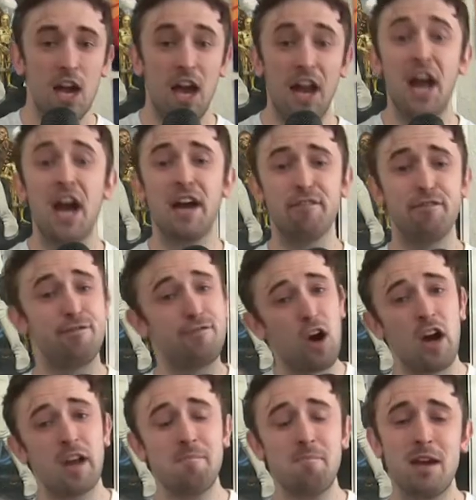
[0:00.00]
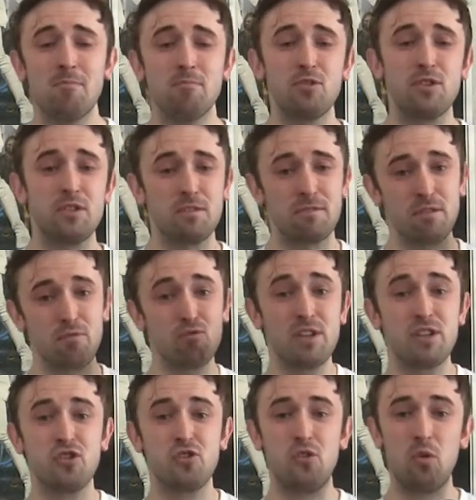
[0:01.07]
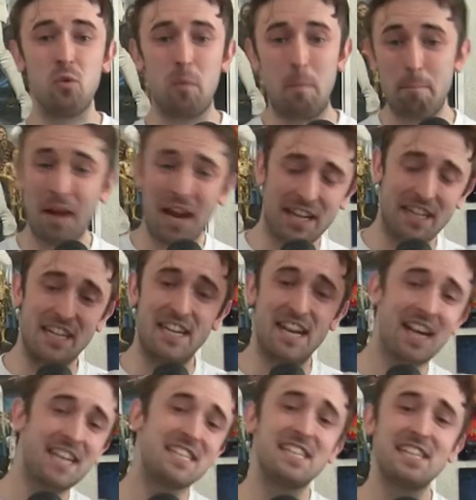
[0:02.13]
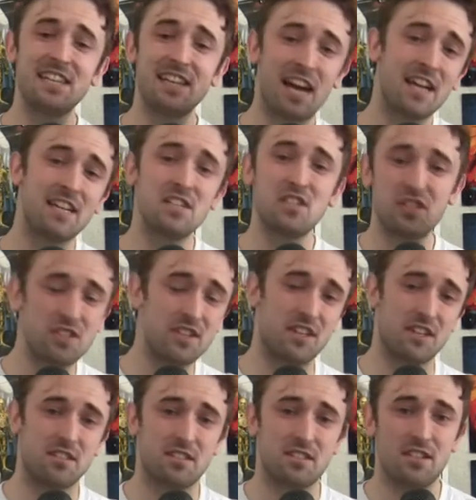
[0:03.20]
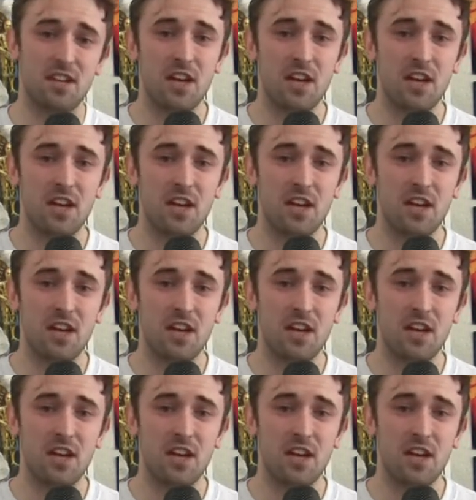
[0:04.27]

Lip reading: And I have fond memories of the original back in 1996